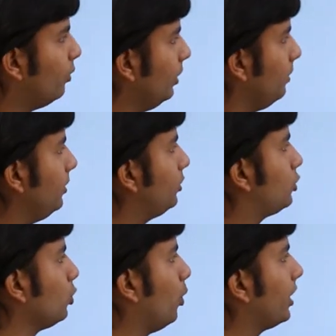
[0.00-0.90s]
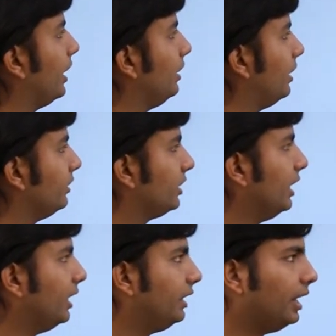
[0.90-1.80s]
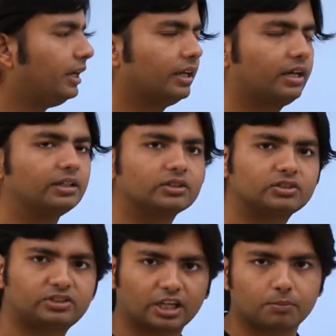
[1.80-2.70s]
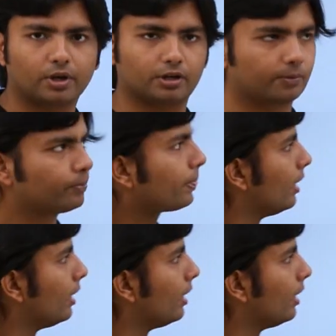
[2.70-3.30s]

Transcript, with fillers: will be stored in this data segment